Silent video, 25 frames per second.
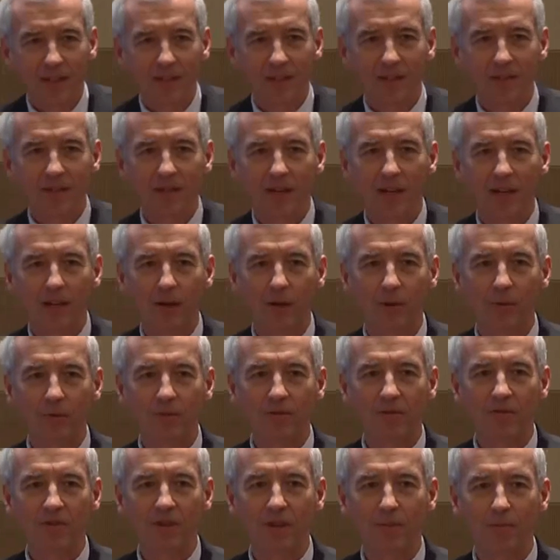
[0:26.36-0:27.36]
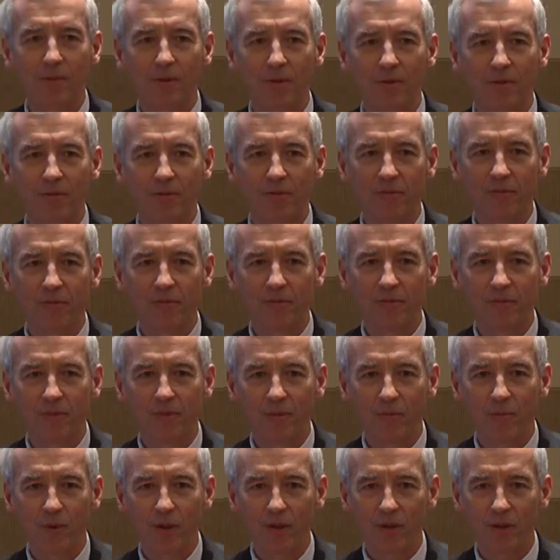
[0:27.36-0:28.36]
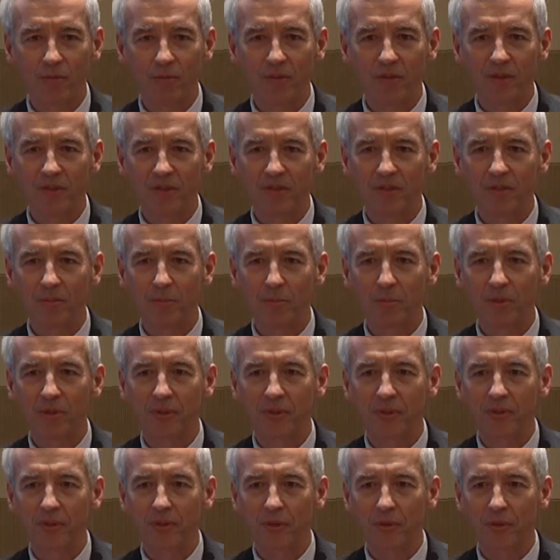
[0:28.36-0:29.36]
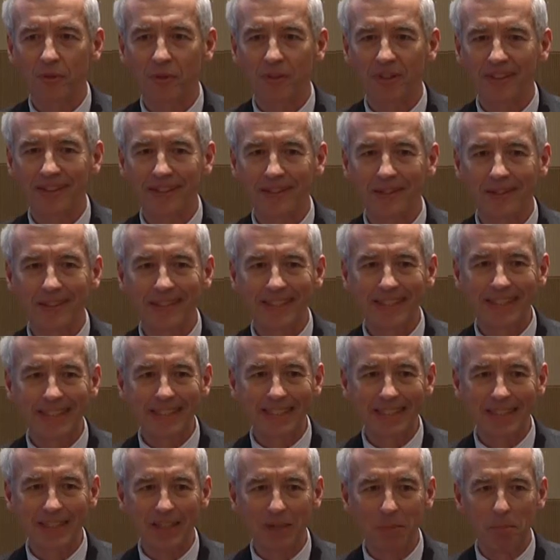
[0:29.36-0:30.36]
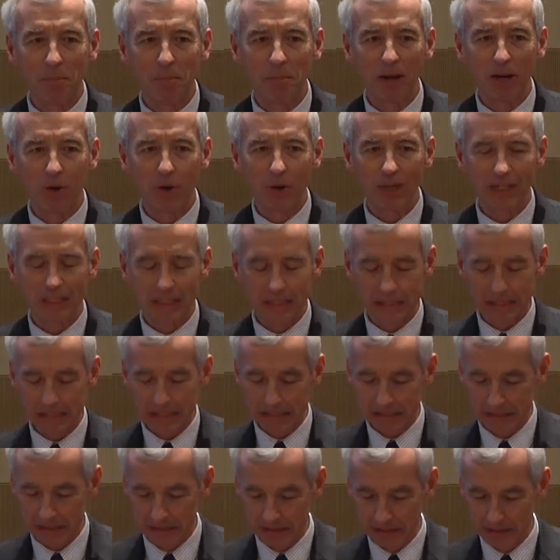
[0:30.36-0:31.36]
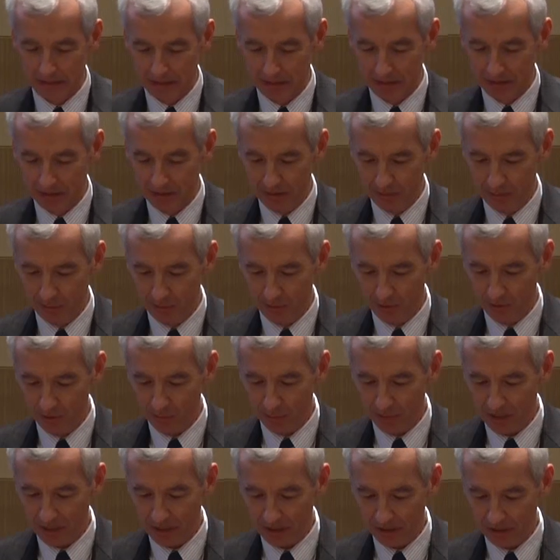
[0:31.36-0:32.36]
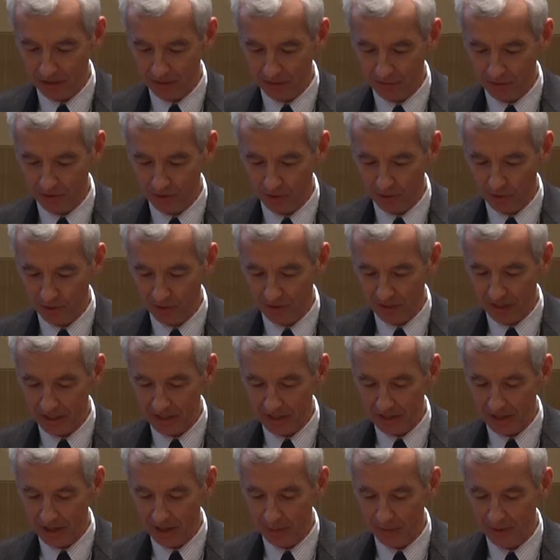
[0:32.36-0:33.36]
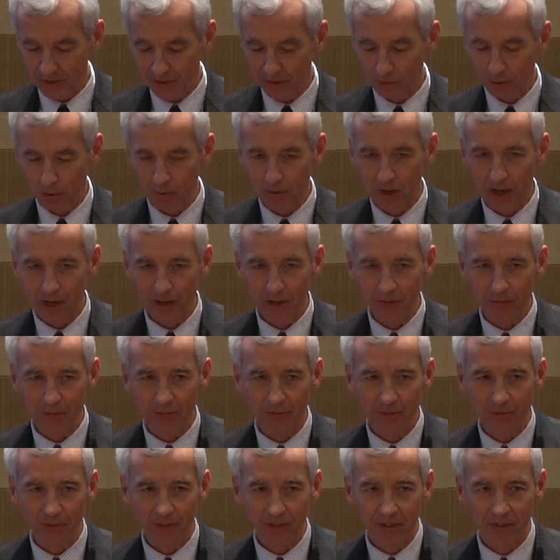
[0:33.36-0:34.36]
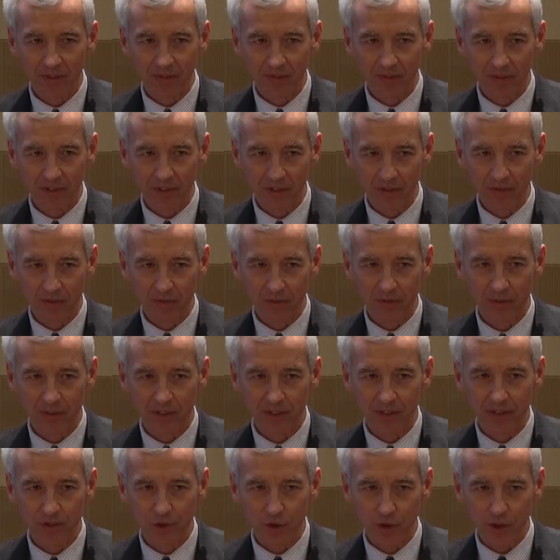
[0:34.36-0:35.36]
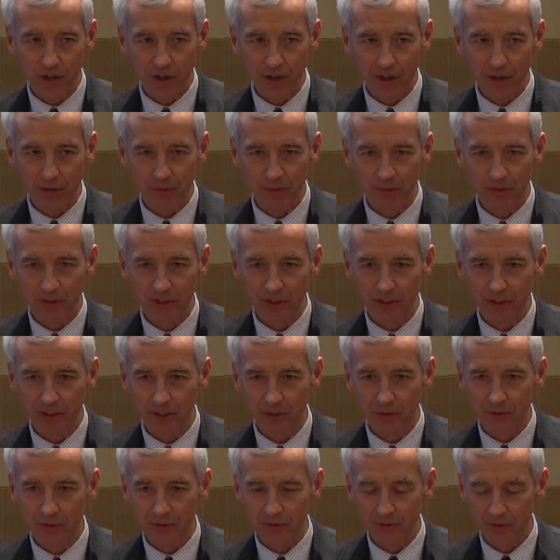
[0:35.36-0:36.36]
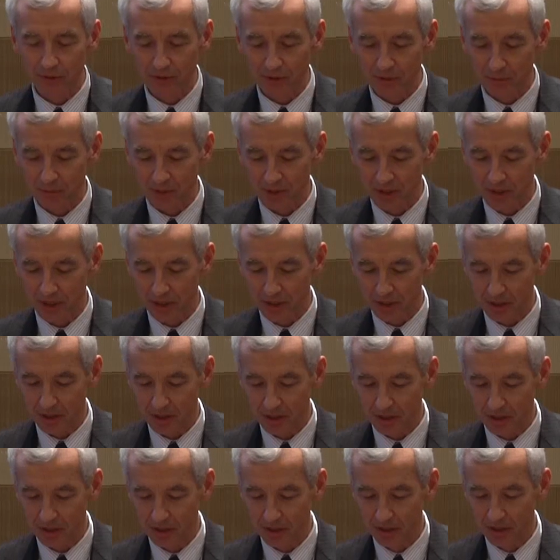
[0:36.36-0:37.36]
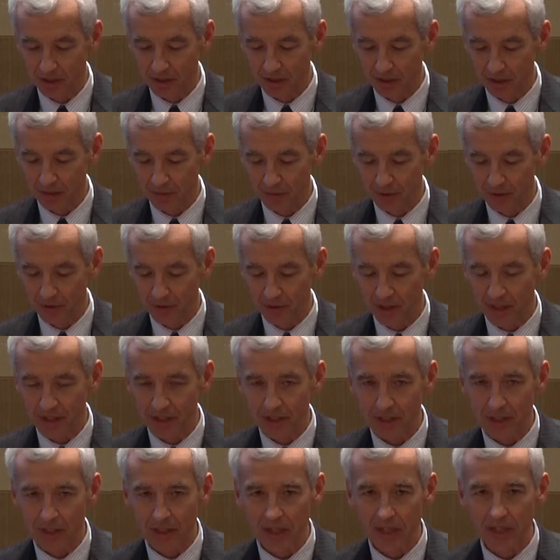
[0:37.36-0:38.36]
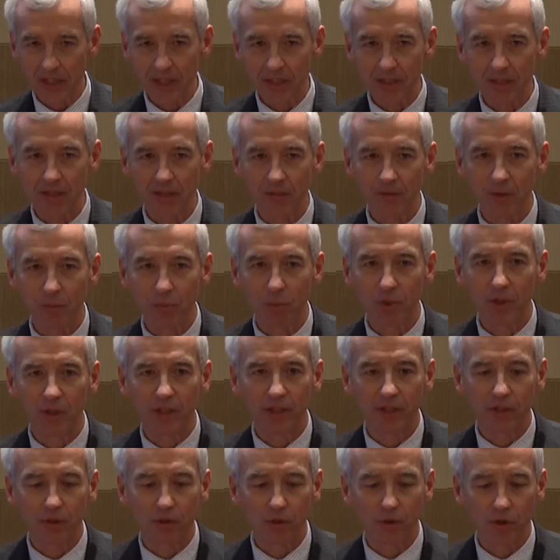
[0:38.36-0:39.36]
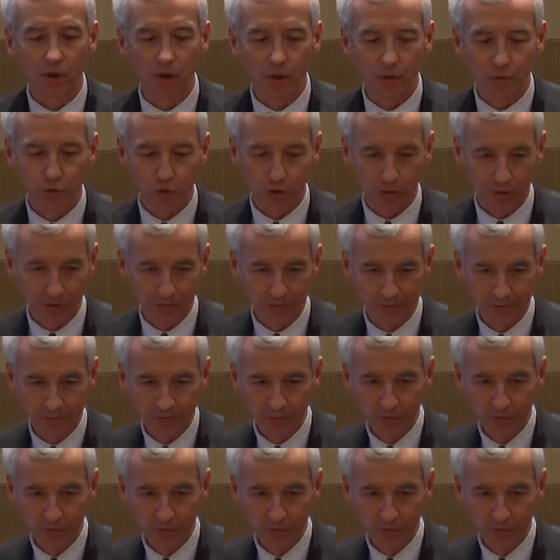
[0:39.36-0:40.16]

is how some of the relevant, peculiarly American perspectives toward that topic grow out of the history and geography and other circumstances of the United States and of the political culture